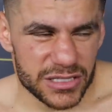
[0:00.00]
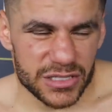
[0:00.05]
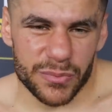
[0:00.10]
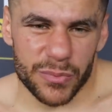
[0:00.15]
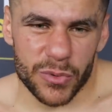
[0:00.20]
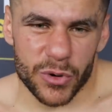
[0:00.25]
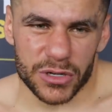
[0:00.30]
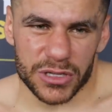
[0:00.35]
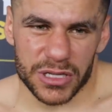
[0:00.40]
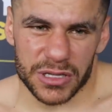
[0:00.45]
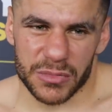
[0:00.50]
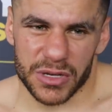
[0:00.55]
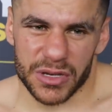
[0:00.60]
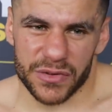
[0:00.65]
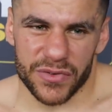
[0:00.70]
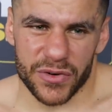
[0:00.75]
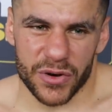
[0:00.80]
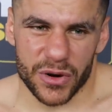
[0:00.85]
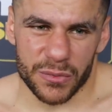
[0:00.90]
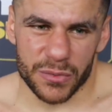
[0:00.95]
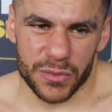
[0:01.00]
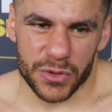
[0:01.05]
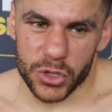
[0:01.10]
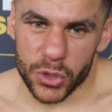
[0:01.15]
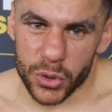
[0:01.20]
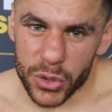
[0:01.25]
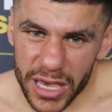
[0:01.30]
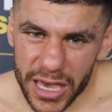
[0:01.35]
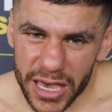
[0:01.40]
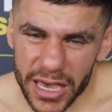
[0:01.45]
supported me from
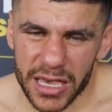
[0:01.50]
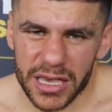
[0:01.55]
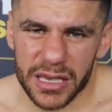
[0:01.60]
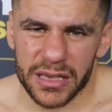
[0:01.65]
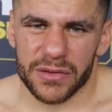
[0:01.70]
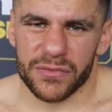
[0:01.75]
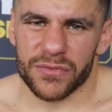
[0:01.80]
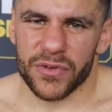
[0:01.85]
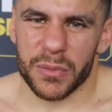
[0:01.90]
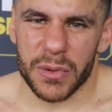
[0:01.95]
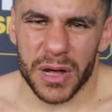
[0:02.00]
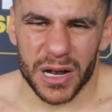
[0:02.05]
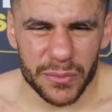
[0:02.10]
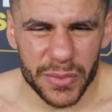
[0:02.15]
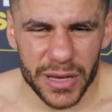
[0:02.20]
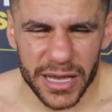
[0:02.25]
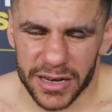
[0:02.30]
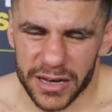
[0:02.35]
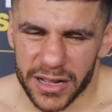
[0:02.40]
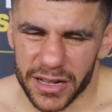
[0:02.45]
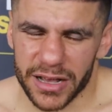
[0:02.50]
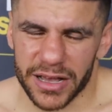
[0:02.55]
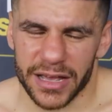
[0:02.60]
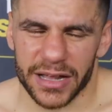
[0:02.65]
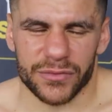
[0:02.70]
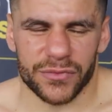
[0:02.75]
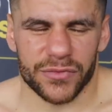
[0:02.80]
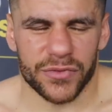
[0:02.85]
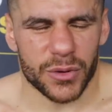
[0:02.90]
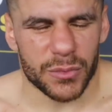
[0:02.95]
UK, from Albania,
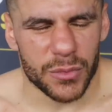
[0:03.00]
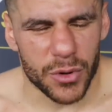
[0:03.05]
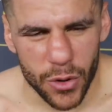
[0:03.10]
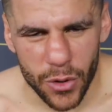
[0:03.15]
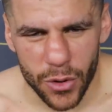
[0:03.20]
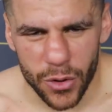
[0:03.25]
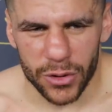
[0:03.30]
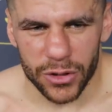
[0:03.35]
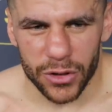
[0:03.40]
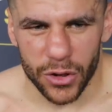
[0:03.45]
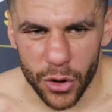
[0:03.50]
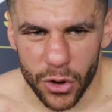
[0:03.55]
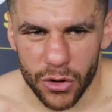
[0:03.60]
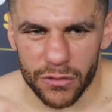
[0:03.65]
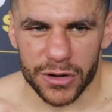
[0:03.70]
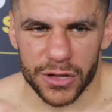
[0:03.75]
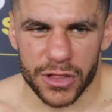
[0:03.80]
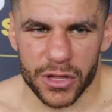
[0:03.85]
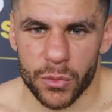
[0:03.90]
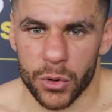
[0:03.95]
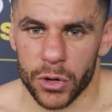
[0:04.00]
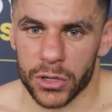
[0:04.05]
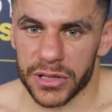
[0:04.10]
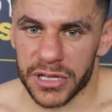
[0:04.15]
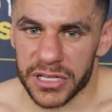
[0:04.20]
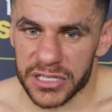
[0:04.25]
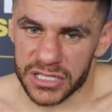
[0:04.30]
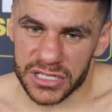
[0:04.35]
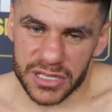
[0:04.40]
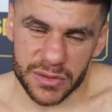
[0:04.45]
and from all over the world.
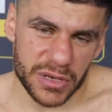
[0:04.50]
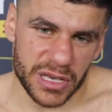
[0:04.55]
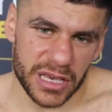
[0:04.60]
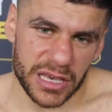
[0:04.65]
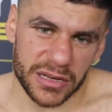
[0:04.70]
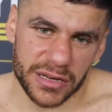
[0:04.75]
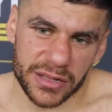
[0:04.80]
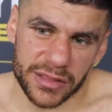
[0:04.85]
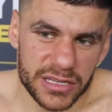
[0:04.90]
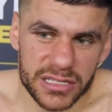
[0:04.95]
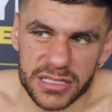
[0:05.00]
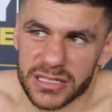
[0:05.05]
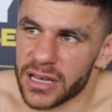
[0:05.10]
This is the beginning. This